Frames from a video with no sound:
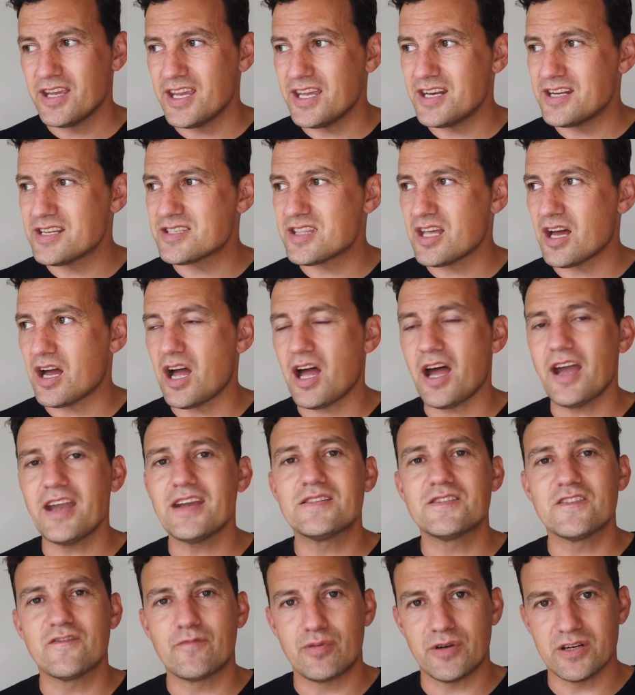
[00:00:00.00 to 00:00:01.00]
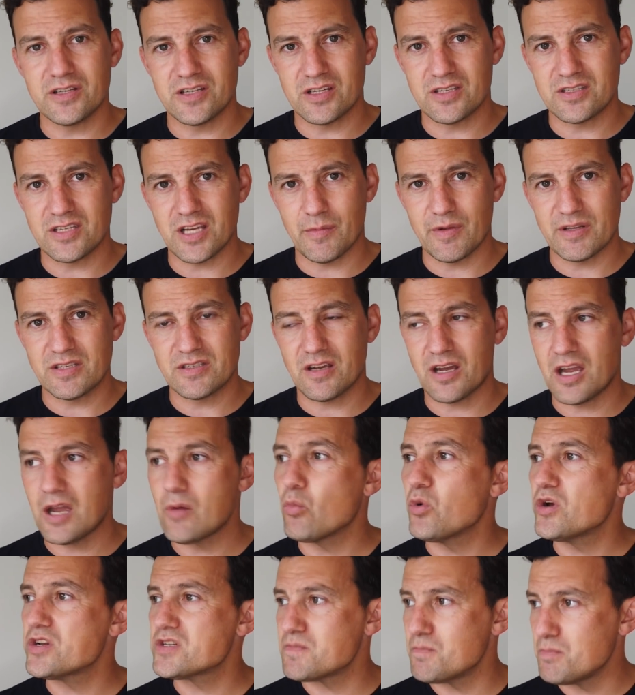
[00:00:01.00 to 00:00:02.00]
It is the height of British
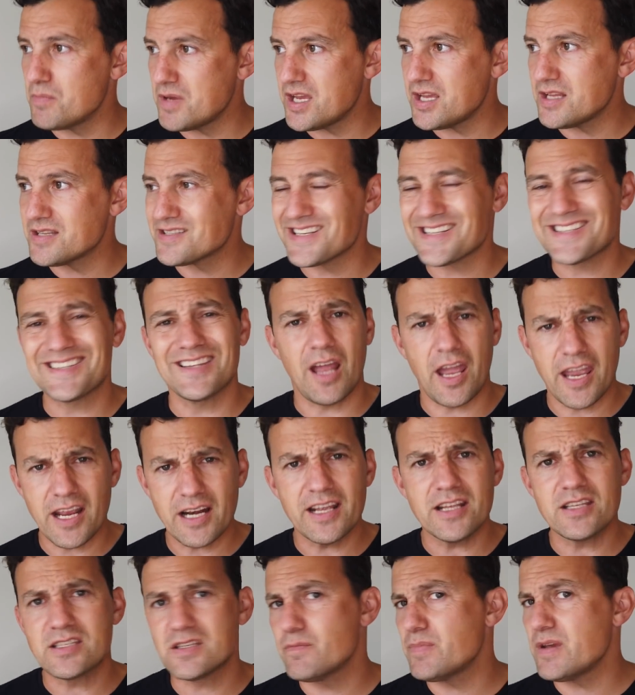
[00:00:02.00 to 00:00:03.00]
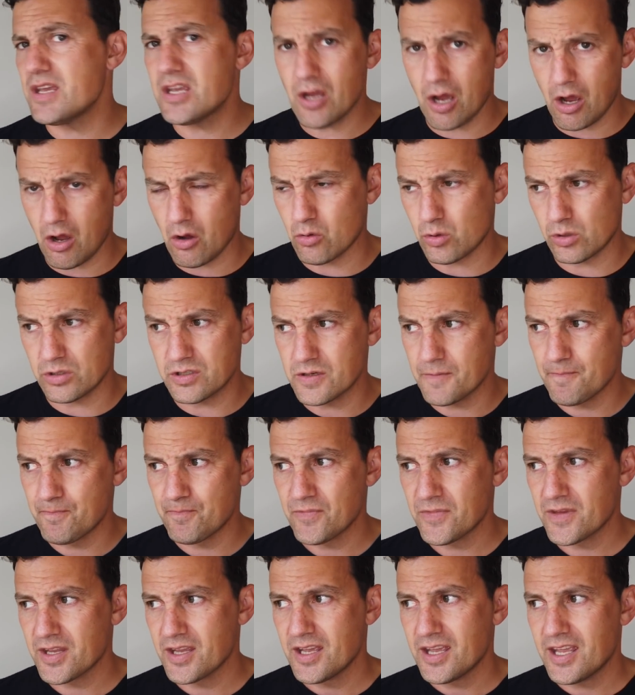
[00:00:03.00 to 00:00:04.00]
summertime, which means it's likely to be cold
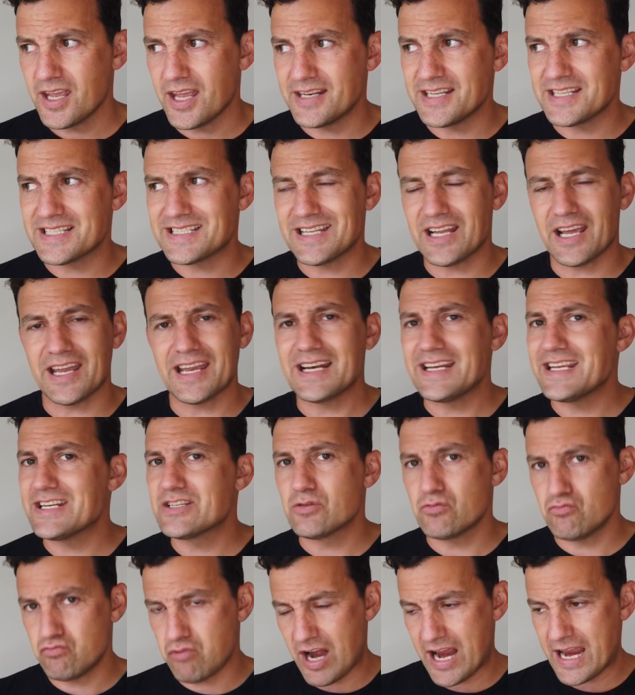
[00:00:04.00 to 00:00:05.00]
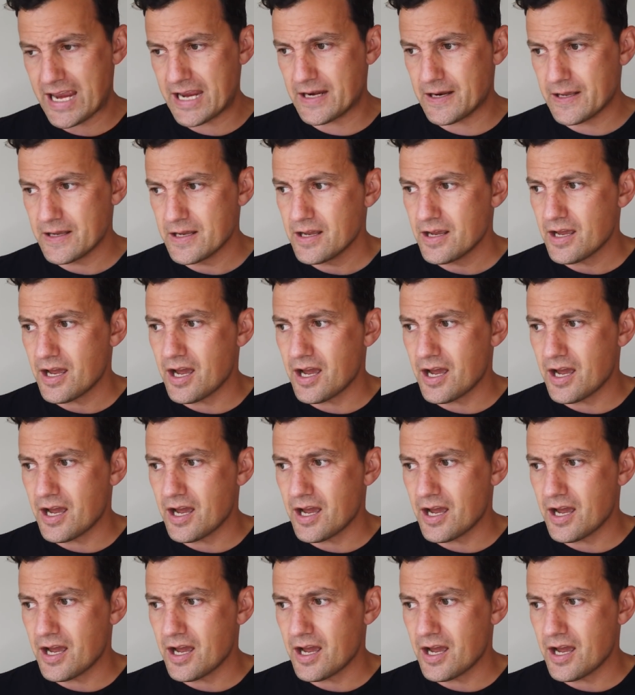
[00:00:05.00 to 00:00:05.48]
and it's likely to rain,